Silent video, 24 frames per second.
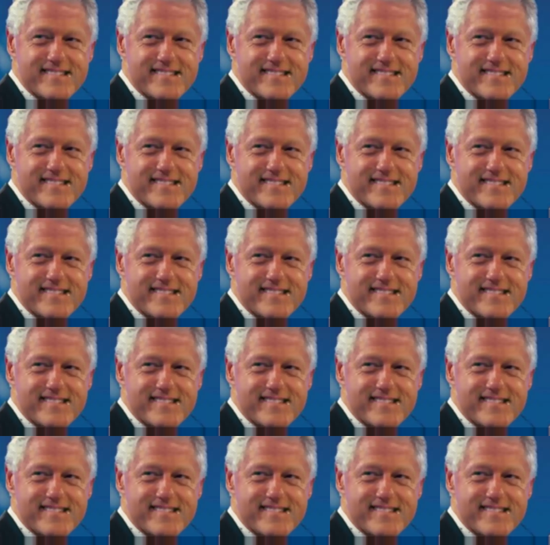
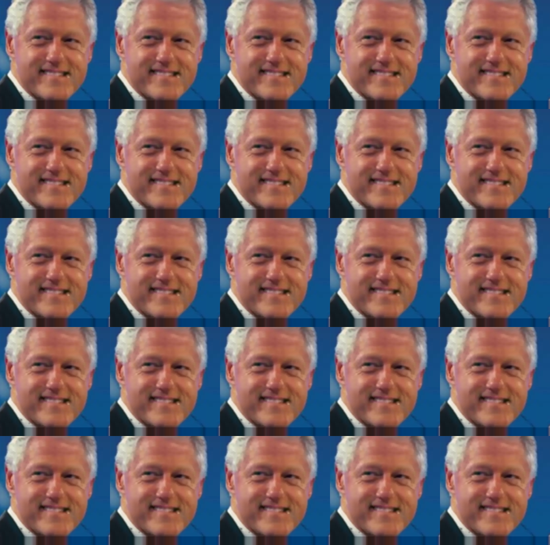
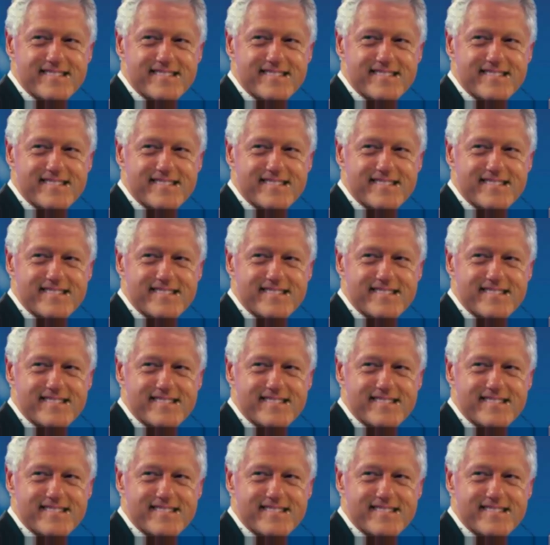
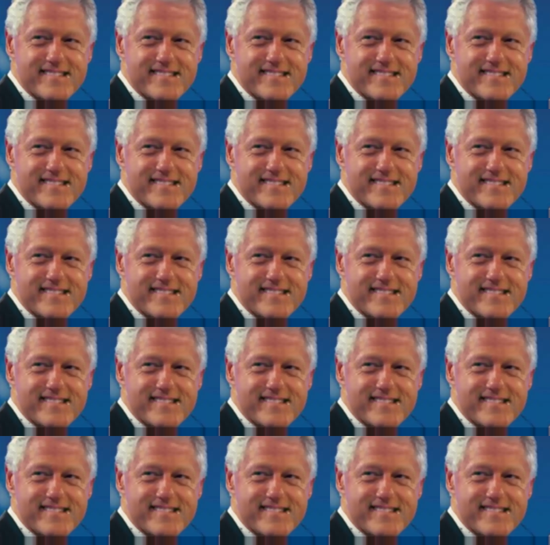[no speech]